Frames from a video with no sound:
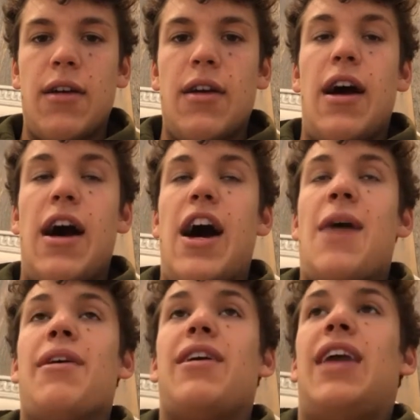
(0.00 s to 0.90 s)

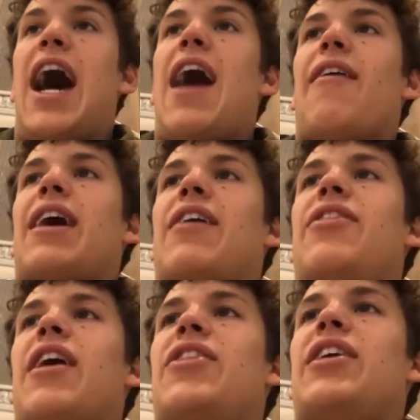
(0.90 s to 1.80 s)
Um, yeah, like I, th-
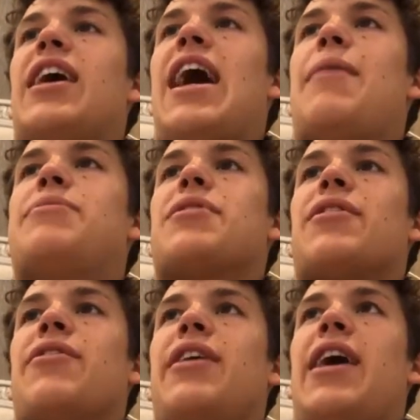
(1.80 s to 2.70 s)
I think it
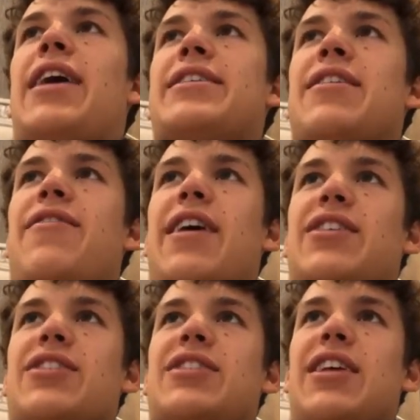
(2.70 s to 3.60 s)
absolutely has an effect.
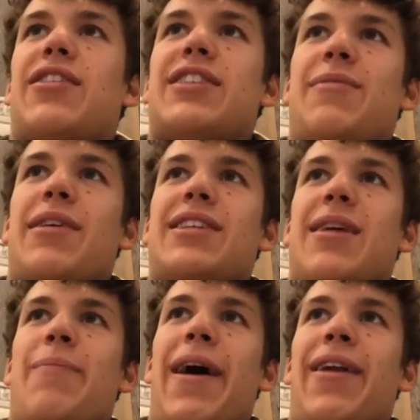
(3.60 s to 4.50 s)
Just seeing your teammates
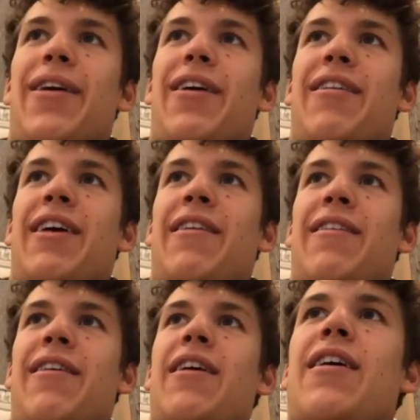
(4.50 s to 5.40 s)
get better, and,
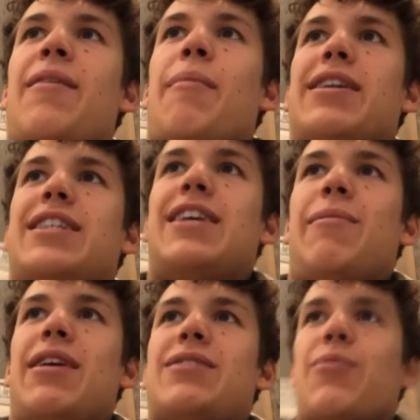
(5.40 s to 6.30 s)
and my
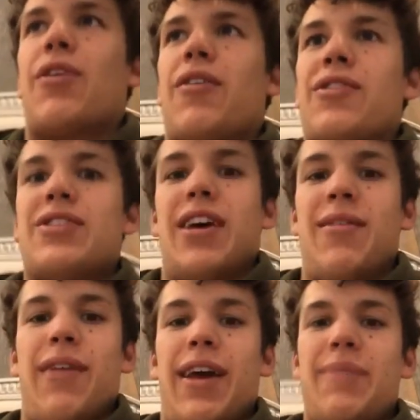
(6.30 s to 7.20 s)
teammates were all of a
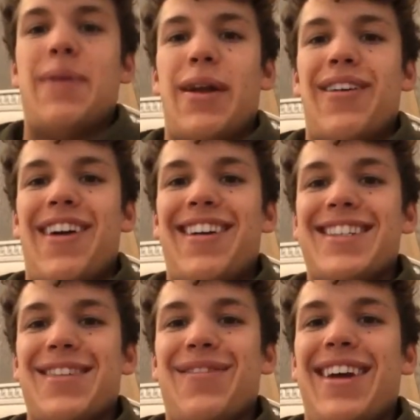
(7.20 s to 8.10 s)
sudden like better
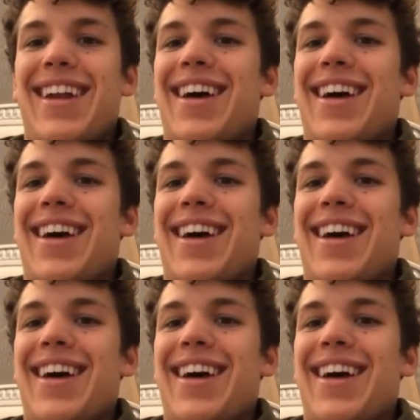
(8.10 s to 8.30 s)
runners than me, and I